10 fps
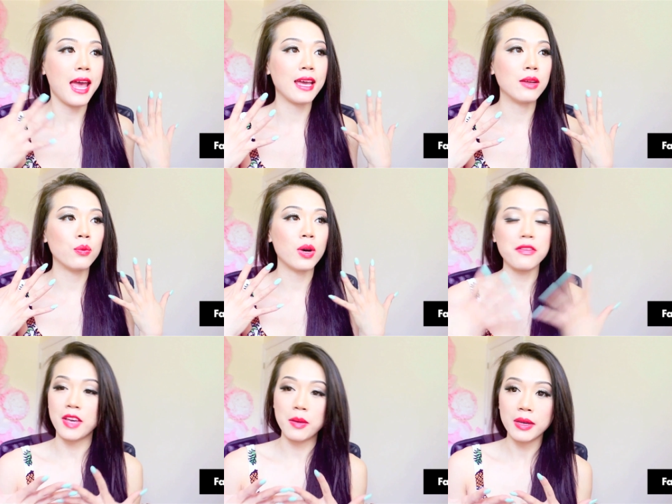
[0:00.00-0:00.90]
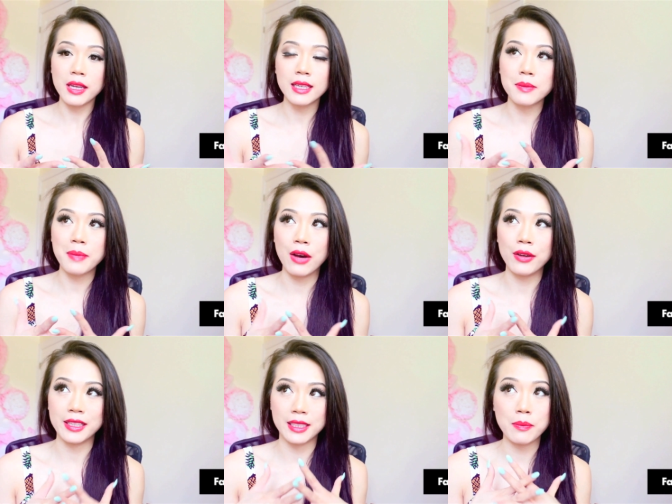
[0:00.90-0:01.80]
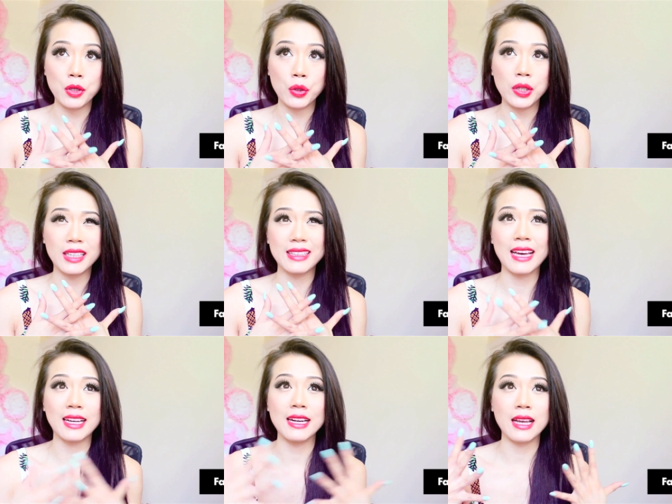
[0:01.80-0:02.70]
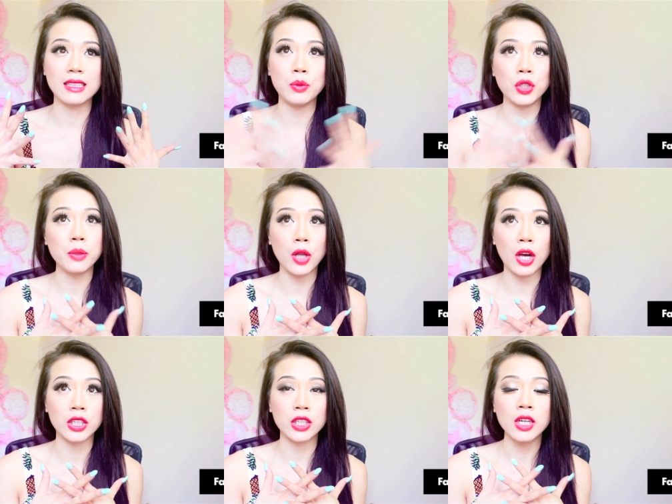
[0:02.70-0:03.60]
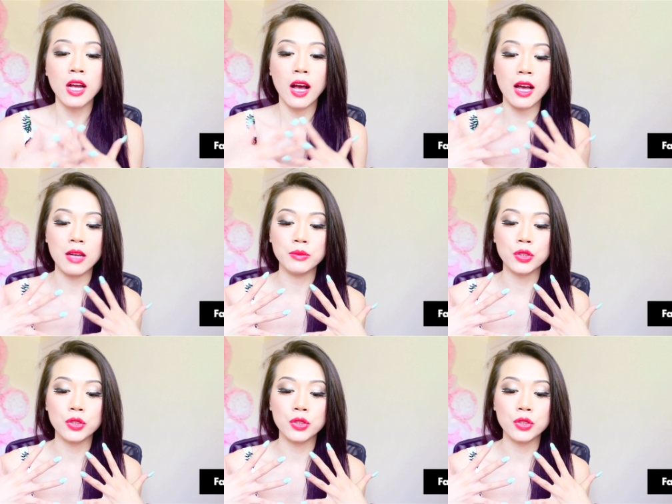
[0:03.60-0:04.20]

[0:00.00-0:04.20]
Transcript: and what FameBit is about is a community that connects beauty blogger um,